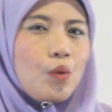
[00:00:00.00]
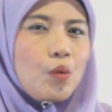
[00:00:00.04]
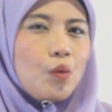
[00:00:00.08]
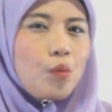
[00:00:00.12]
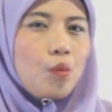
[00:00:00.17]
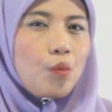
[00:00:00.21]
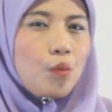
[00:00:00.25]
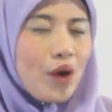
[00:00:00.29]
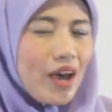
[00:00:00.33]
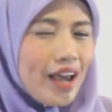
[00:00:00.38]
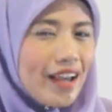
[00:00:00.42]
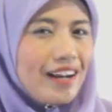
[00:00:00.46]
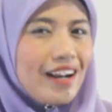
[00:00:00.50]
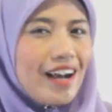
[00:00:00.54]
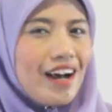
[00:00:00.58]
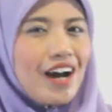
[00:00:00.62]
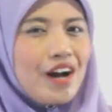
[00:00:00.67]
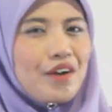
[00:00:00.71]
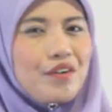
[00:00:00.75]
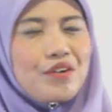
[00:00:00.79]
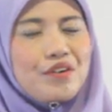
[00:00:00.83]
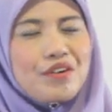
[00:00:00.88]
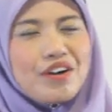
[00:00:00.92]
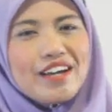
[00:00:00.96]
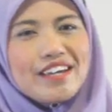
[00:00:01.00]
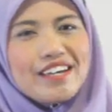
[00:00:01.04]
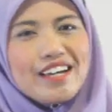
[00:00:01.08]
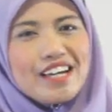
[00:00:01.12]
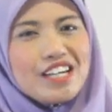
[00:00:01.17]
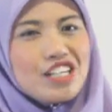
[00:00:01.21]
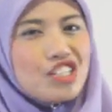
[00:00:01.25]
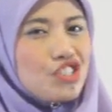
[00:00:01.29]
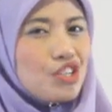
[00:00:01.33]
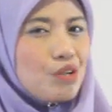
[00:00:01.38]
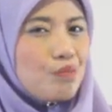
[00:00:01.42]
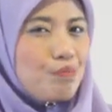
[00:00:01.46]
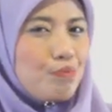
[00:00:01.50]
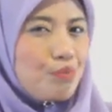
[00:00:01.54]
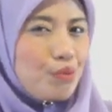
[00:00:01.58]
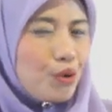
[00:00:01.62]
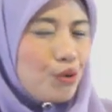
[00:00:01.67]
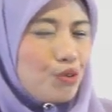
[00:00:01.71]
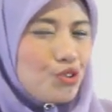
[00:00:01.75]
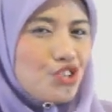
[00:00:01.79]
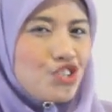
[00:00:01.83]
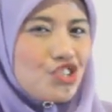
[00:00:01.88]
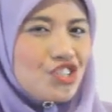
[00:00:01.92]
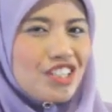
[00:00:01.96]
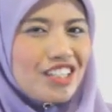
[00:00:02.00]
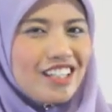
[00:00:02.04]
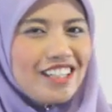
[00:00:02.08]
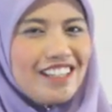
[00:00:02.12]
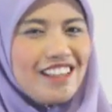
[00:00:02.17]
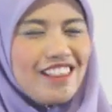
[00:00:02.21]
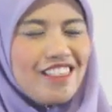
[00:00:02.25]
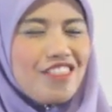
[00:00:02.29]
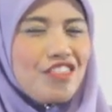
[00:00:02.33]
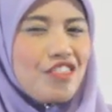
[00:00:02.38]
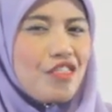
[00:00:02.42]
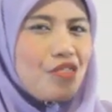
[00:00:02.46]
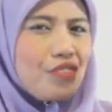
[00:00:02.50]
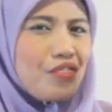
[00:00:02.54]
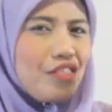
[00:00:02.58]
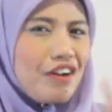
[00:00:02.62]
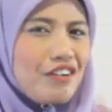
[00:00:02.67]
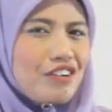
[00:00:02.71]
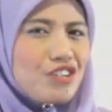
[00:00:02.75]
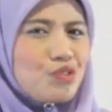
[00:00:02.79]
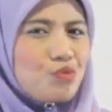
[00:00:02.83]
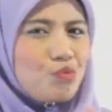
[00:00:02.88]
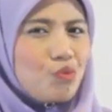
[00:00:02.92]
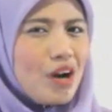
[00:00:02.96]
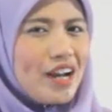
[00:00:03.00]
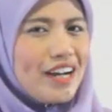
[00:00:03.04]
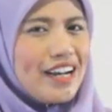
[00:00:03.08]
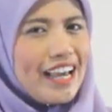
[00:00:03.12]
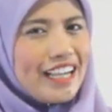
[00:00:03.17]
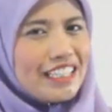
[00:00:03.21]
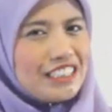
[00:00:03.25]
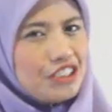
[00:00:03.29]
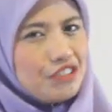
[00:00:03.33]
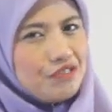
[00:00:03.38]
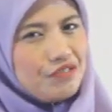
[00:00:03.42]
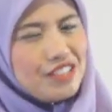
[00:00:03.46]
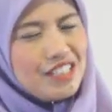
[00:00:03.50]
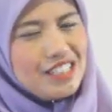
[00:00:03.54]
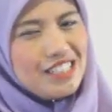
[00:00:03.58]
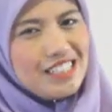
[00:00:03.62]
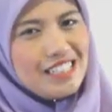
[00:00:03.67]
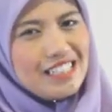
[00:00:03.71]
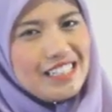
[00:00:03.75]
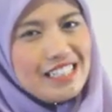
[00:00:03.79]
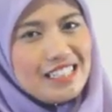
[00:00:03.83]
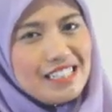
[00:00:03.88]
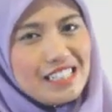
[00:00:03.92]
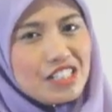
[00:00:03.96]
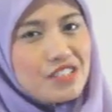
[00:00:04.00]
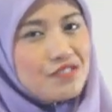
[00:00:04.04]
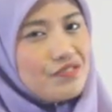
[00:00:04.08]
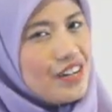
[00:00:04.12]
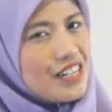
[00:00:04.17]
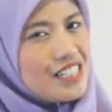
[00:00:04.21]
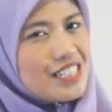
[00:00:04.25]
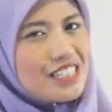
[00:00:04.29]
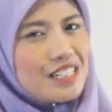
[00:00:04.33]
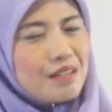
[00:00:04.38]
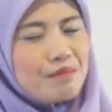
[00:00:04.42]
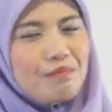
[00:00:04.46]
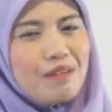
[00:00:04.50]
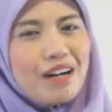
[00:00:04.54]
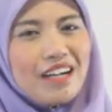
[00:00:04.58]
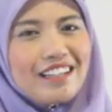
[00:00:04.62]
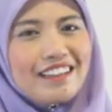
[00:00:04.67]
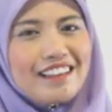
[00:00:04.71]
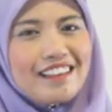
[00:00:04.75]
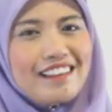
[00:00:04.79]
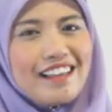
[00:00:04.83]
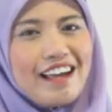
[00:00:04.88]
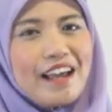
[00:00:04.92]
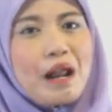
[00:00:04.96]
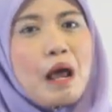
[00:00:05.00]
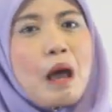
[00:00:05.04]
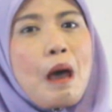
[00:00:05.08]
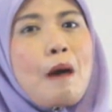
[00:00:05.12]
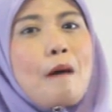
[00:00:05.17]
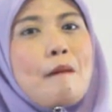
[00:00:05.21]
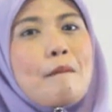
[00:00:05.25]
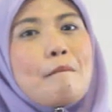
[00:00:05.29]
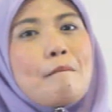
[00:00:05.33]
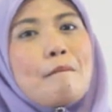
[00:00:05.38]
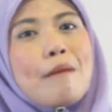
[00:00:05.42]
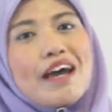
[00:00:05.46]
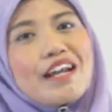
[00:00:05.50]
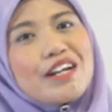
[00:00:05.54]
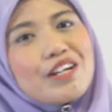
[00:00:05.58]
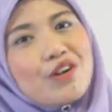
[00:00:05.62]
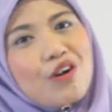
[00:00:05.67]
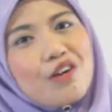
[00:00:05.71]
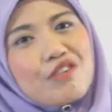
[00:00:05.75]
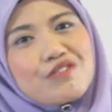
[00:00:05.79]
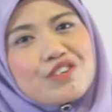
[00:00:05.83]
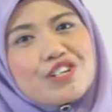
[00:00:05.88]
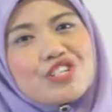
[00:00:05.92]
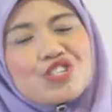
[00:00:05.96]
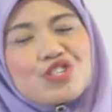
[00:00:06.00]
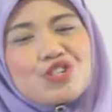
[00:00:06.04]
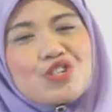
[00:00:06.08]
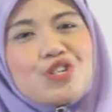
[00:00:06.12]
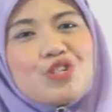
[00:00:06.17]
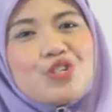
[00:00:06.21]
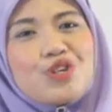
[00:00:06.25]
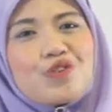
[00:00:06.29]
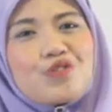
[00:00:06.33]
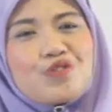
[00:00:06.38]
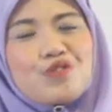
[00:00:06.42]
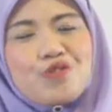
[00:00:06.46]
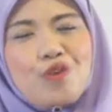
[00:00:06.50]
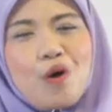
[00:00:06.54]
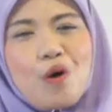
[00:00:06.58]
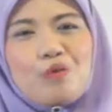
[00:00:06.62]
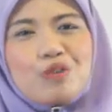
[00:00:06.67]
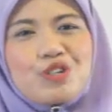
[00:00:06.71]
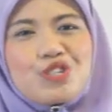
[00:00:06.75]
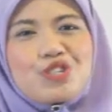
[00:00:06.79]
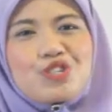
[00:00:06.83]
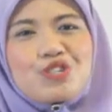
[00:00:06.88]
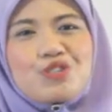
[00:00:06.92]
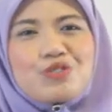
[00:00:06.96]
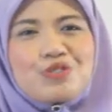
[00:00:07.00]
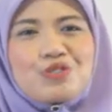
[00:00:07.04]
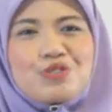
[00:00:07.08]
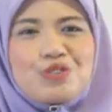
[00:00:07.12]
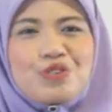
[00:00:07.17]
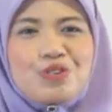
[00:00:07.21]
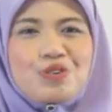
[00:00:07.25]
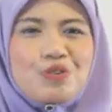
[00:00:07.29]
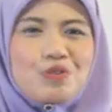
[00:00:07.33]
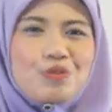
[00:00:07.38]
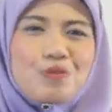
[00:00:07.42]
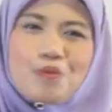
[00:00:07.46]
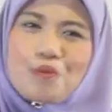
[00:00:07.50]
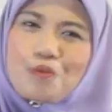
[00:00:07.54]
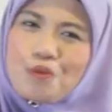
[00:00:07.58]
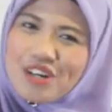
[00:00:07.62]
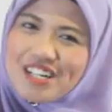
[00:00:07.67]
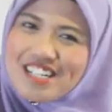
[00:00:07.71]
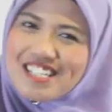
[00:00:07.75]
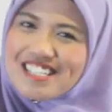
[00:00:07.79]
when Hari Raya is approaching, there is one activity in this fasting month that many of us look forward to. What is